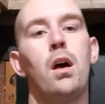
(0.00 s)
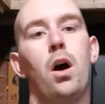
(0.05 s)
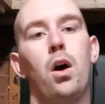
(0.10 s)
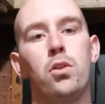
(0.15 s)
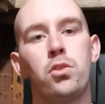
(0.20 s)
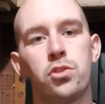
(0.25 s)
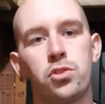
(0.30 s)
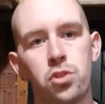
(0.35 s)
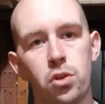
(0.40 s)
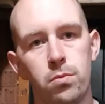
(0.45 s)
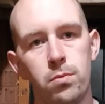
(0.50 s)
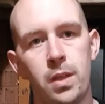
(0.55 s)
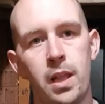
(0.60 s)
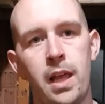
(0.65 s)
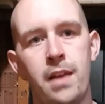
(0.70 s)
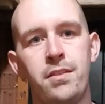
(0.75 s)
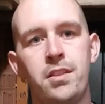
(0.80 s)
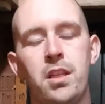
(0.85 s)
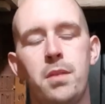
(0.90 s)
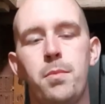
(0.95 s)
On some
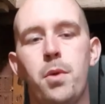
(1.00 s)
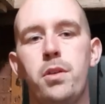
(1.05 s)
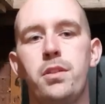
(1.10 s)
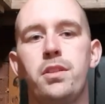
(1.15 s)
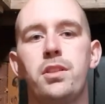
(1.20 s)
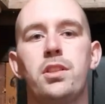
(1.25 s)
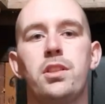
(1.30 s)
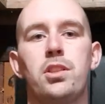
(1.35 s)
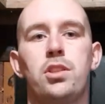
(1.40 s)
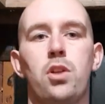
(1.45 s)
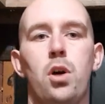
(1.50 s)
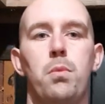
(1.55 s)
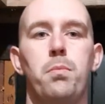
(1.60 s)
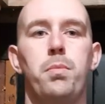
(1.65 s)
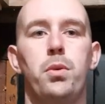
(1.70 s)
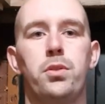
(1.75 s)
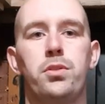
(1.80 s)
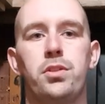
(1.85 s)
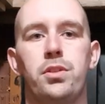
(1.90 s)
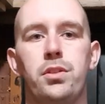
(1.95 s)
lathes, the emergency
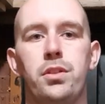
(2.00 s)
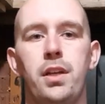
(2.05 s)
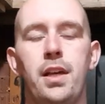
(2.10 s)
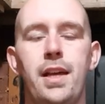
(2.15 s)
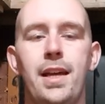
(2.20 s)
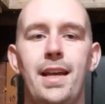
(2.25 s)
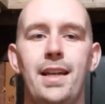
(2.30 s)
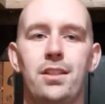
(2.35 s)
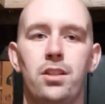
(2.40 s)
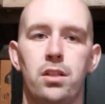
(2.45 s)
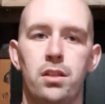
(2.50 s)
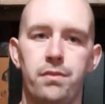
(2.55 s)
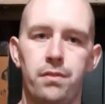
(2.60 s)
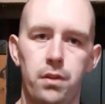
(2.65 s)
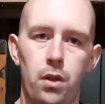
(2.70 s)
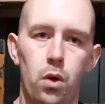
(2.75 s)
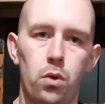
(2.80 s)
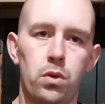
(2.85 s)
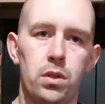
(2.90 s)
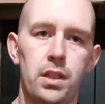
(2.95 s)
stop button is on a
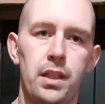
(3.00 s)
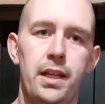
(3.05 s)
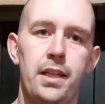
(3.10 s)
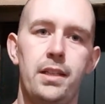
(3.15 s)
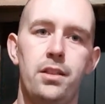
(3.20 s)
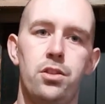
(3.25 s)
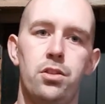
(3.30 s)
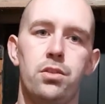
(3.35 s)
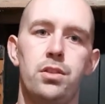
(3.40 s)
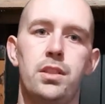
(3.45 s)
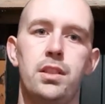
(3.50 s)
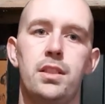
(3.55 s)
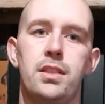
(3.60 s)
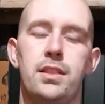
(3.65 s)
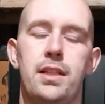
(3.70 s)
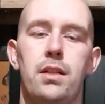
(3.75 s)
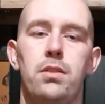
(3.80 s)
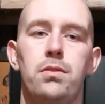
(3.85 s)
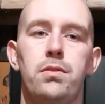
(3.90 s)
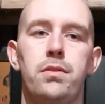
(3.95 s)
long lead just
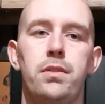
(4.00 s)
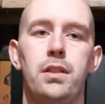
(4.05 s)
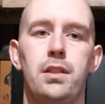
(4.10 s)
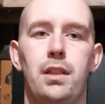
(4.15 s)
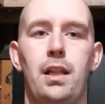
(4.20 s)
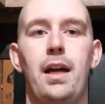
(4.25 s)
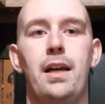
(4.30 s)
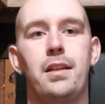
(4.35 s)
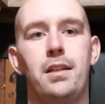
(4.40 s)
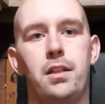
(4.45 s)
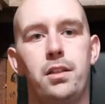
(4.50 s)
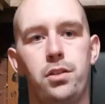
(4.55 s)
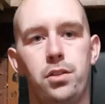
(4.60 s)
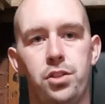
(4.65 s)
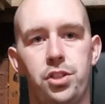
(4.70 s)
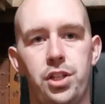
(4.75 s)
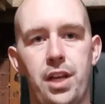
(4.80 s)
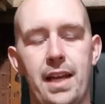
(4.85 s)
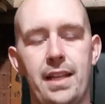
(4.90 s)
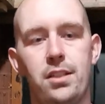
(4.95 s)
itself, like your
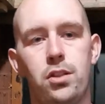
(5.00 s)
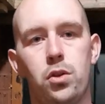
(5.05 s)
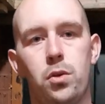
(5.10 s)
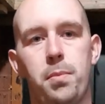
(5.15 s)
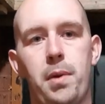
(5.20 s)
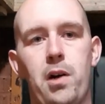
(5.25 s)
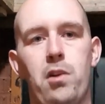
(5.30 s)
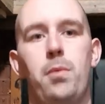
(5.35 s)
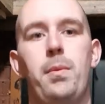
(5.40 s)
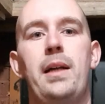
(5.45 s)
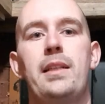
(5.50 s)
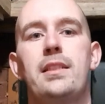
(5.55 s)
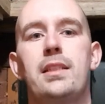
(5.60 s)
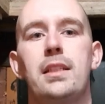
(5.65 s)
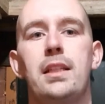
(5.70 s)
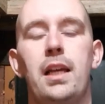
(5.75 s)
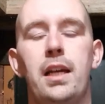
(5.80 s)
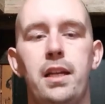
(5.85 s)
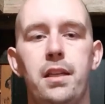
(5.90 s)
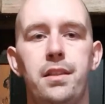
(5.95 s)
Jet or
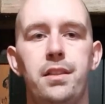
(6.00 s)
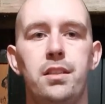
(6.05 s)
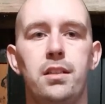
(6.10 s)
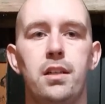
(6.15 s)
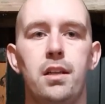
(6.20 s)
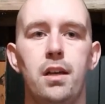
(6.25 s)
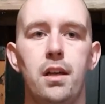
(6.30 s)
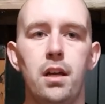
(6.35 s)
Powermatic lathes,